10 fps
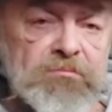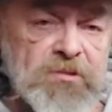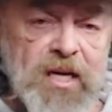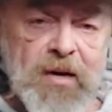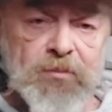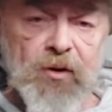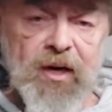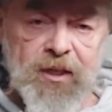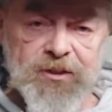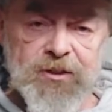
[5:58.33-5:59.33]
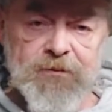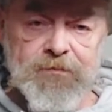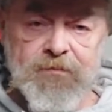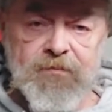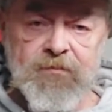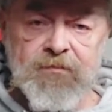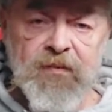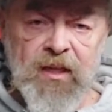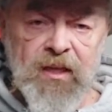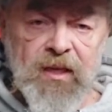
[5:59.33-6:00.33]
type reins,
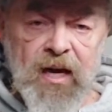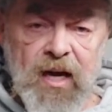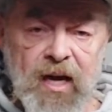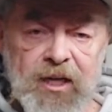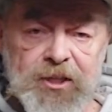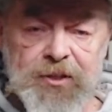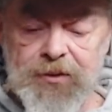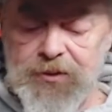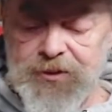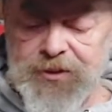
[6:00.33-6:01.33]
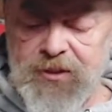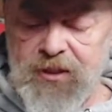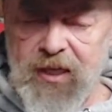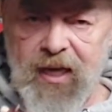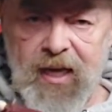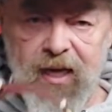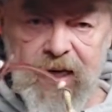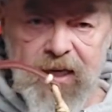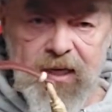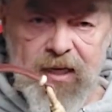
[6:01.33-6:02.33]
I use
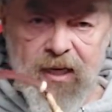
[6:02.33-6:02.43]
a